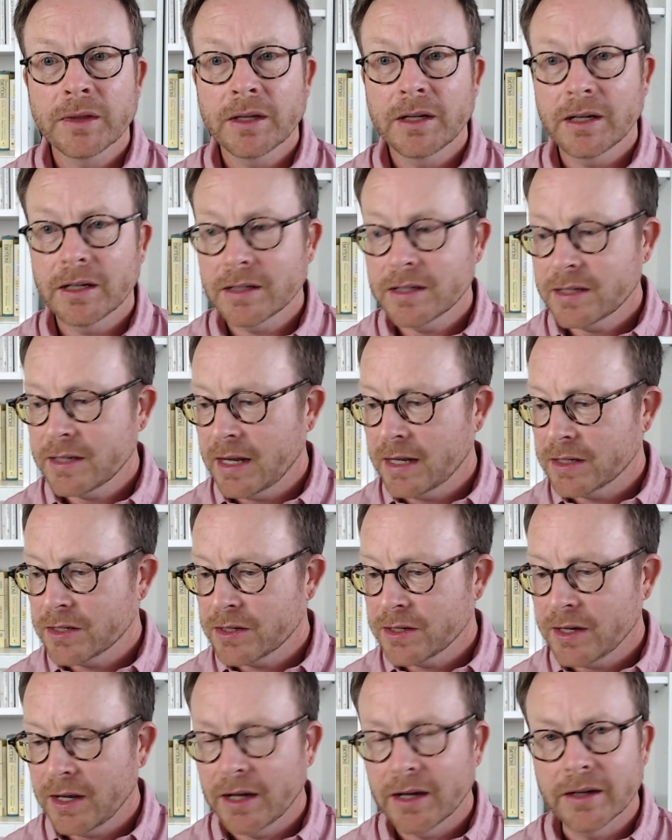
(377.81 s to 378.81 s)
a
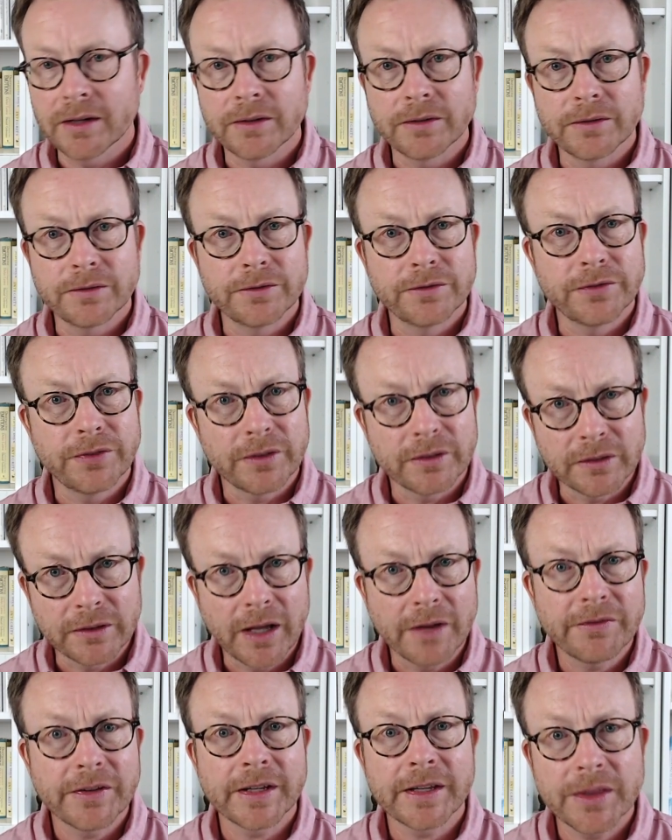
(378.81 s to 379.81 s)
sense of
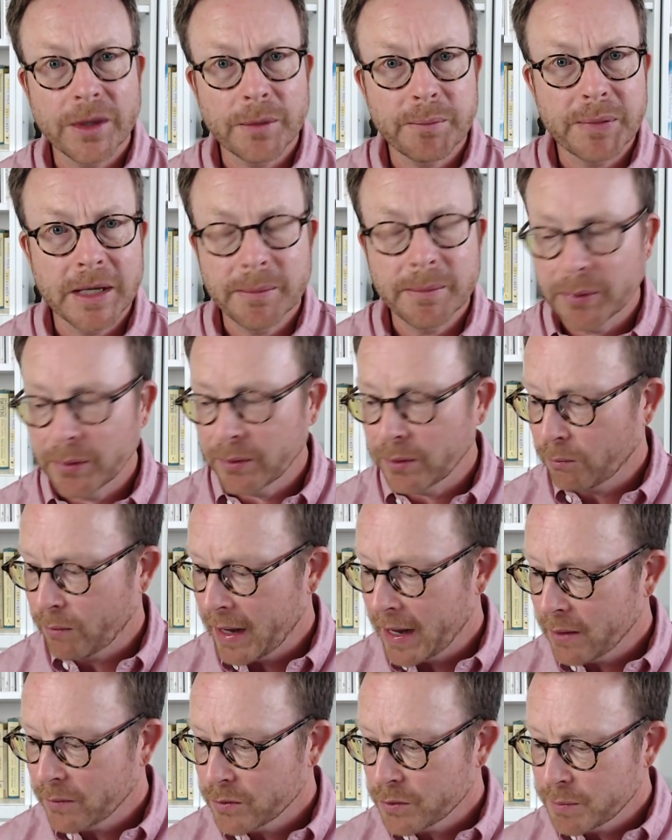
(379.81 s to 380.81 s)
loving the people
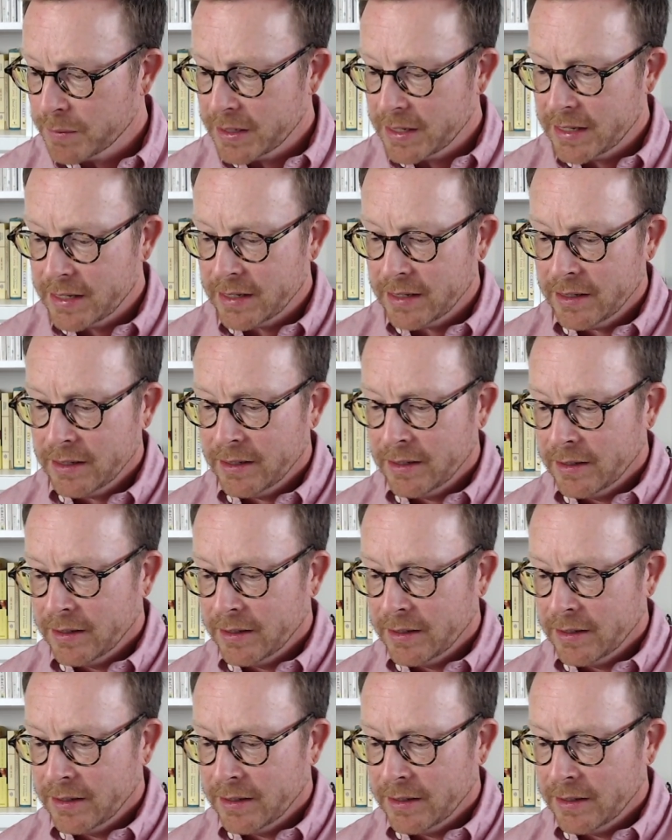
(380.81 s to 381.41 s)
around me?